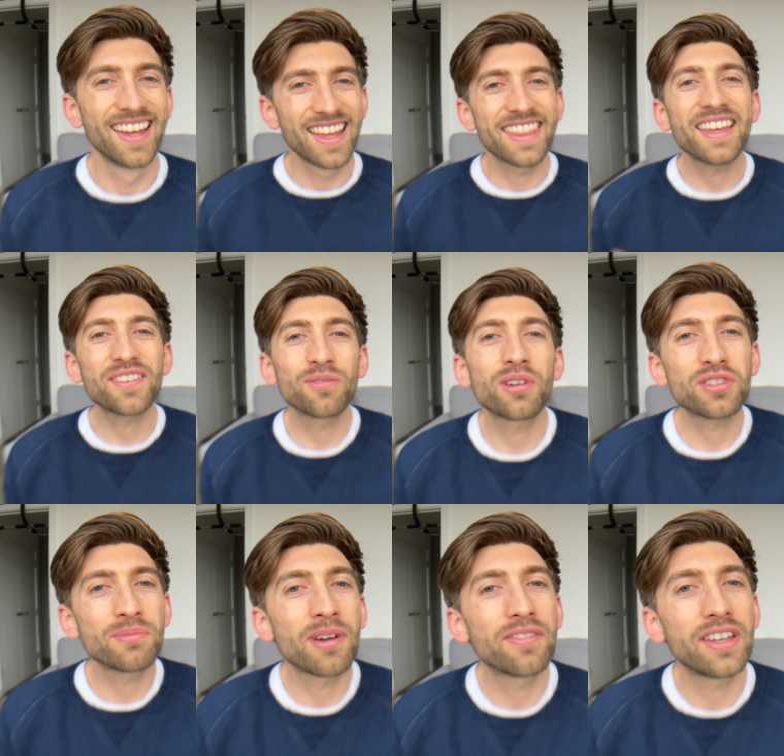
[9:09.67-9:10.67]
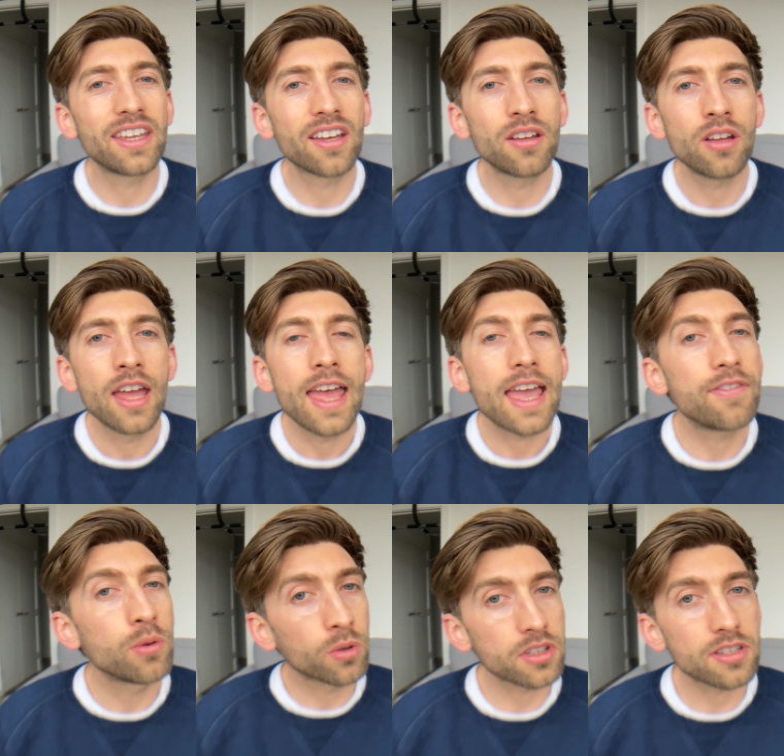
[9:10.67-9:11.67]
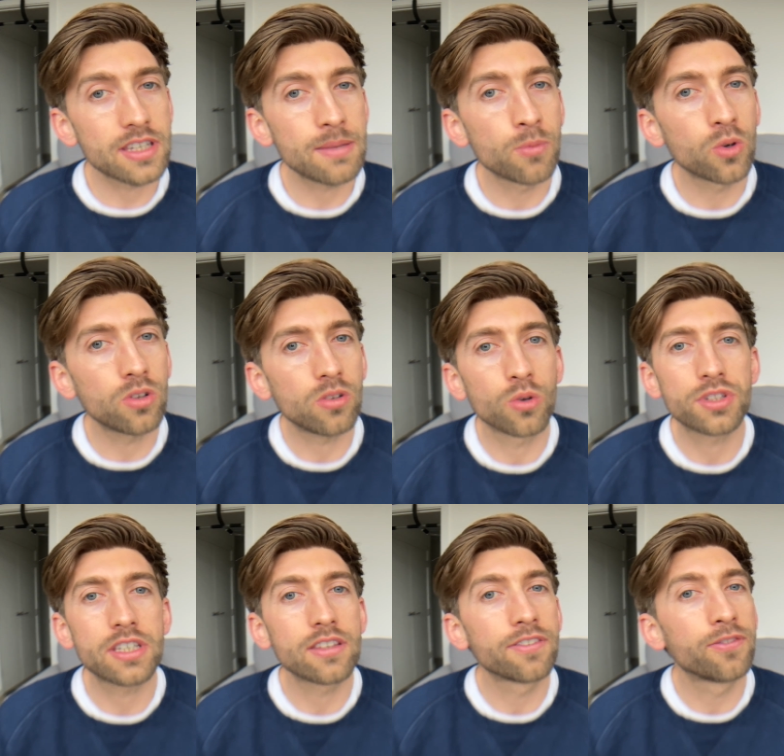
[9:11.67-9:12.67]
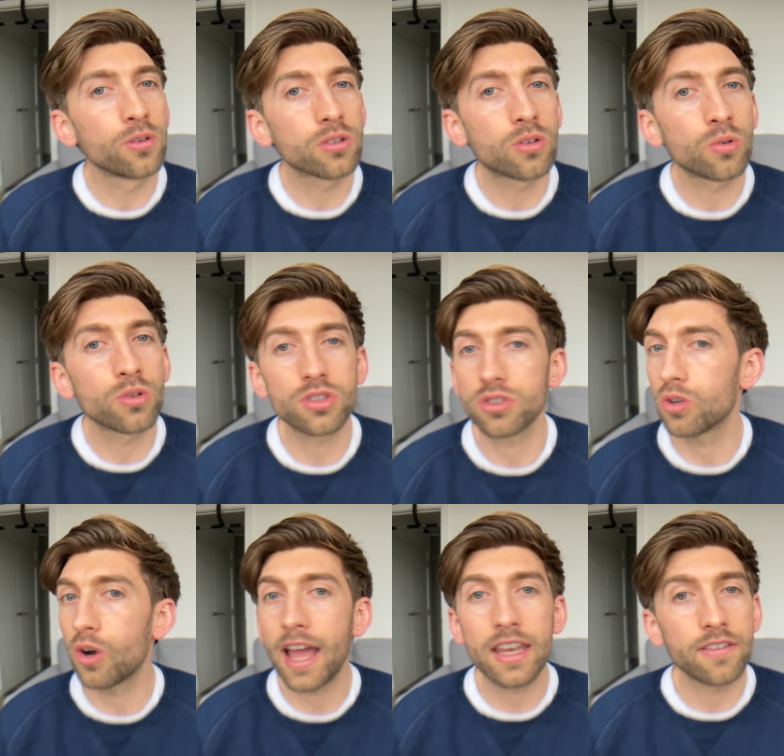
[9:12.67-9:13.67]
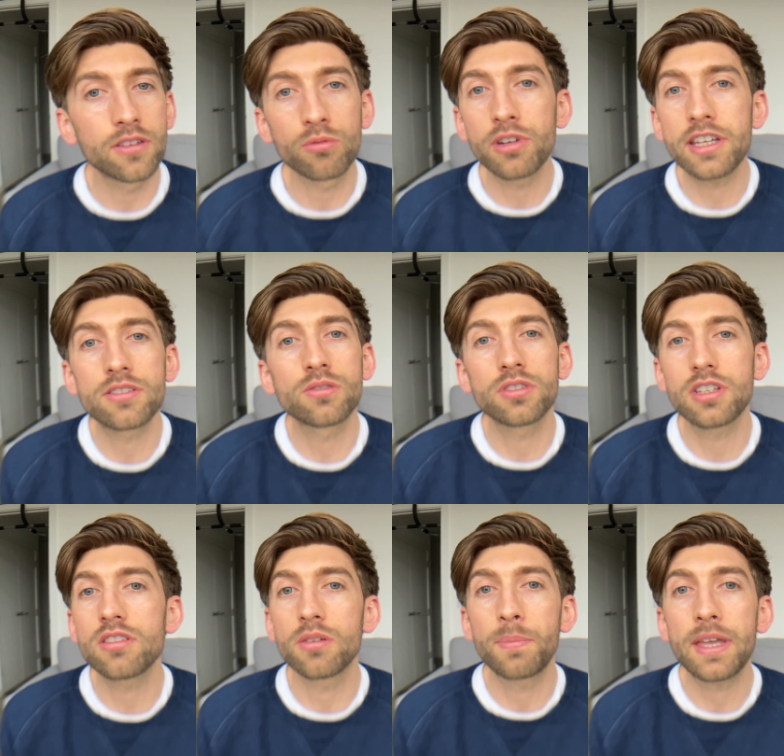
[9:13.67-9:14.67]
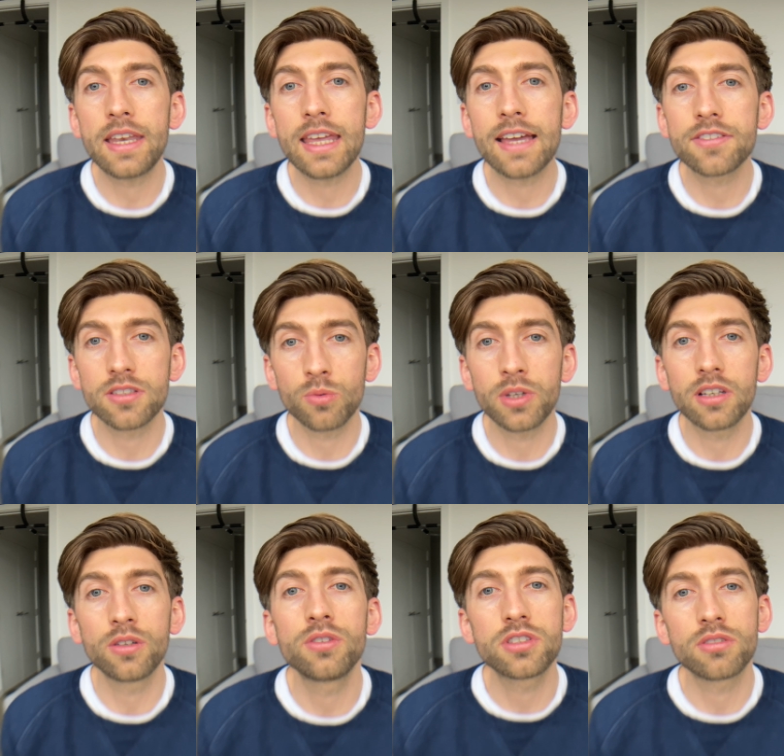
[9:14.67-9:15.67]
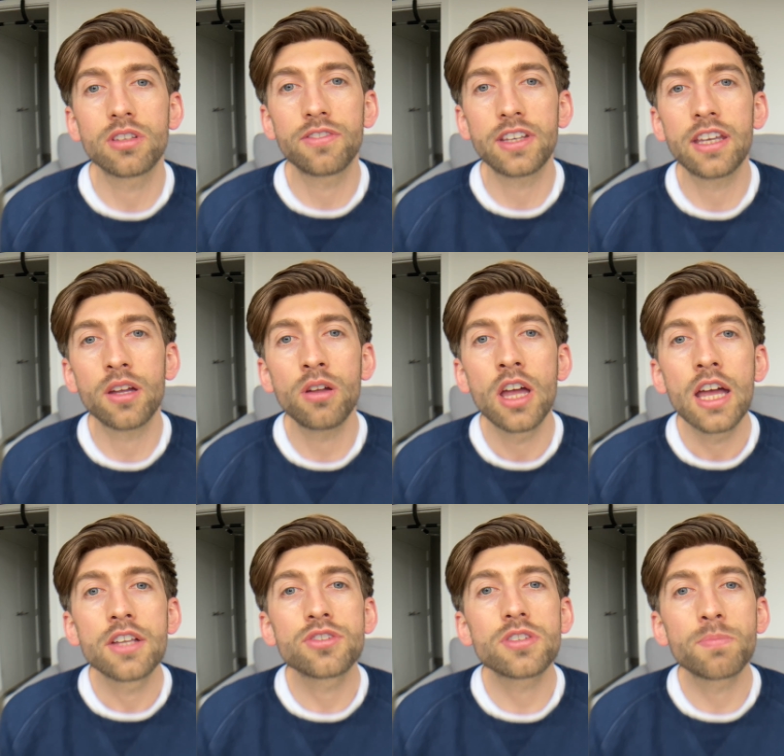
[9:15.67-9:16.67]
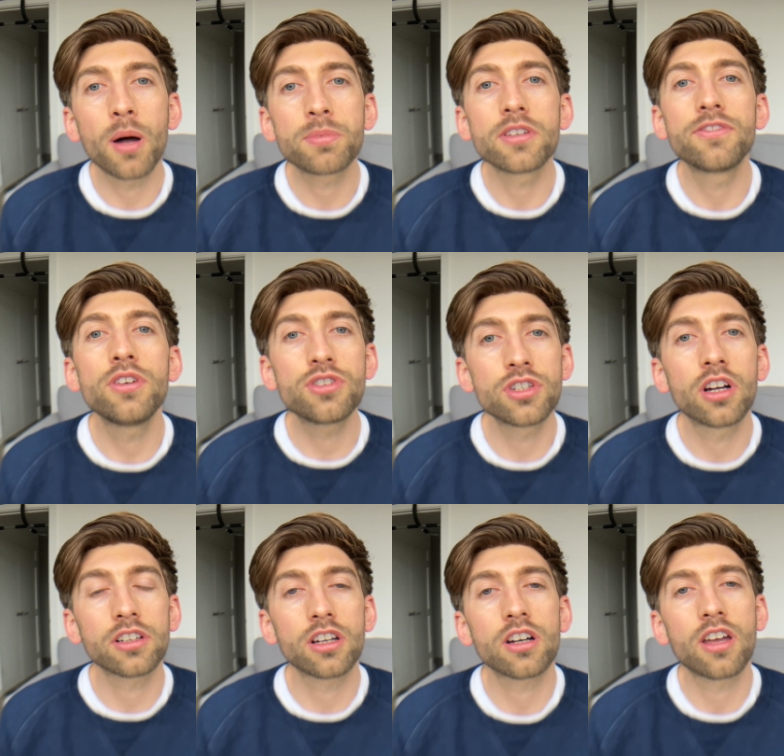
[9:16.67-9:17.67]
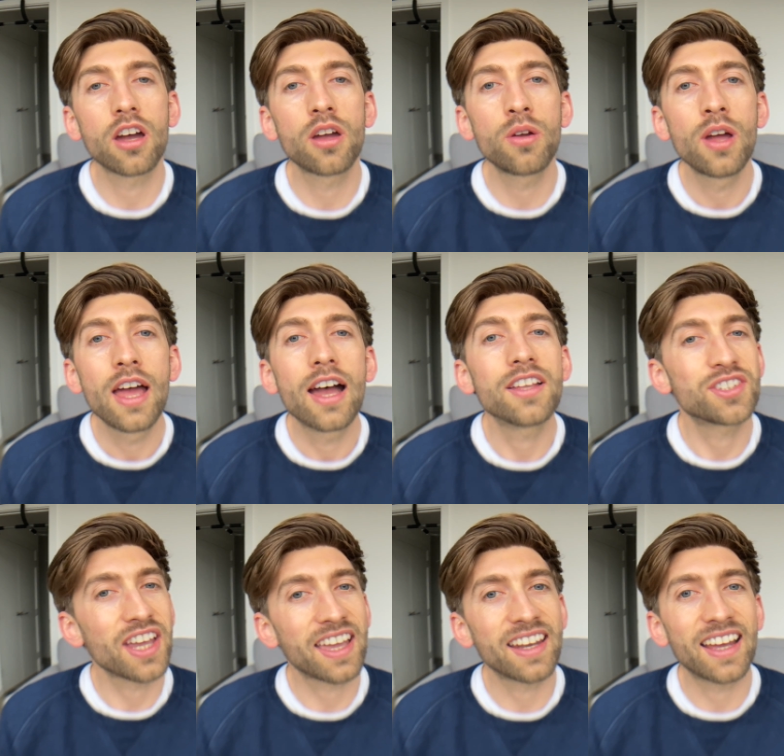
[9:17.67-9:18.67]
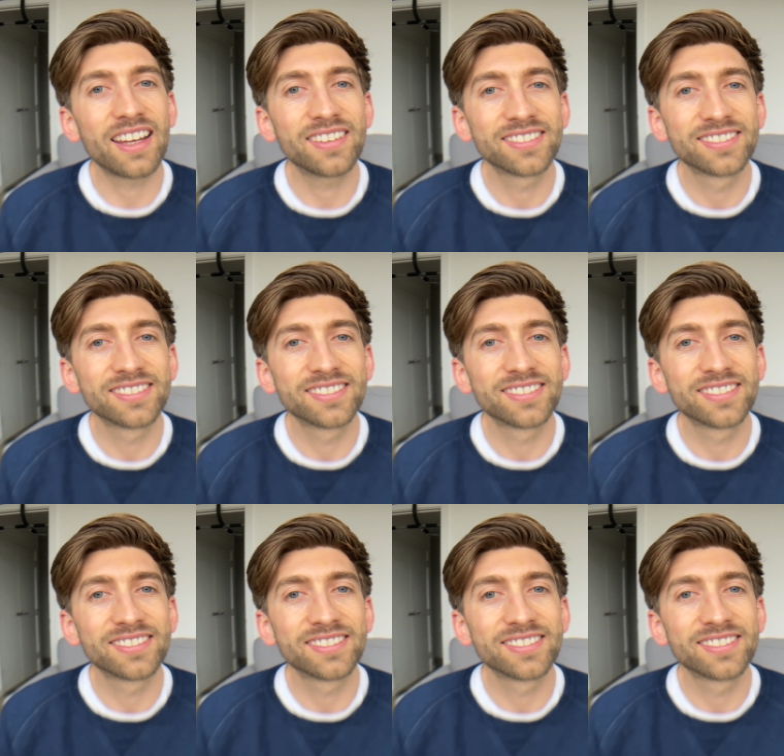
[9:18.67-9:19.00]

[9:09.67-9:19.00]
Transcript: Thanks for watching my video. If you want to see more or see the full course or any of the resources or PDFs that we allude to in the video, just pop to futuredoc.co and check it out.